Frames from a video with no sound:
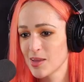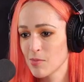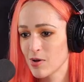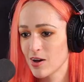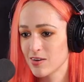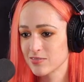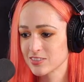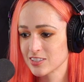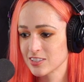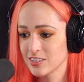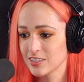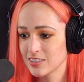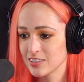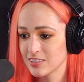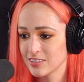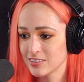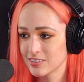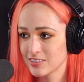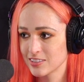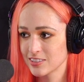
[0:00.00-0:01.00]
them off
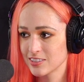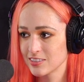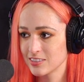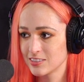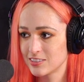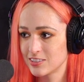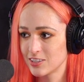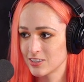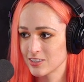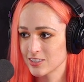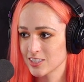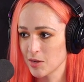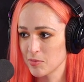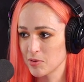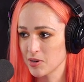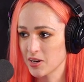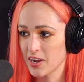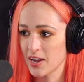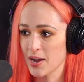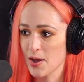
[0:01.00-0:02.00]
to your
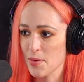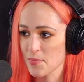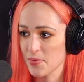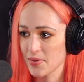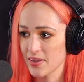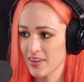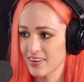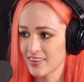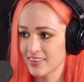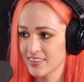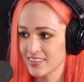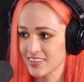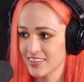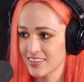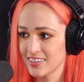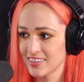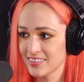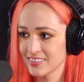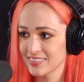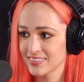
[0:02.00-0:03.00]
summer camp,
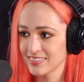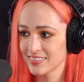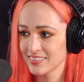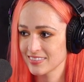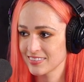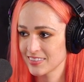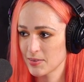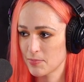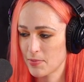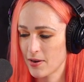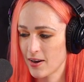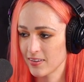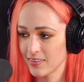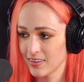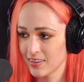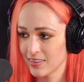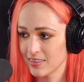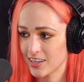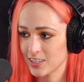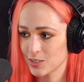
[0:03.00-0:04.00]
and
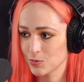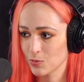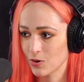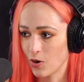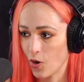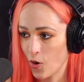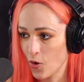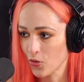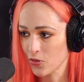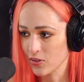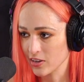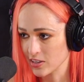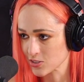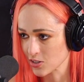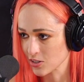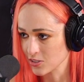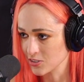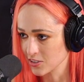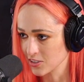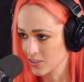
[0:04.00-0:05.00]
apparently that's where all things
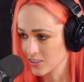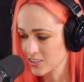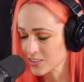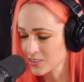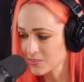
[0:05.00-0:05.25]
are learned.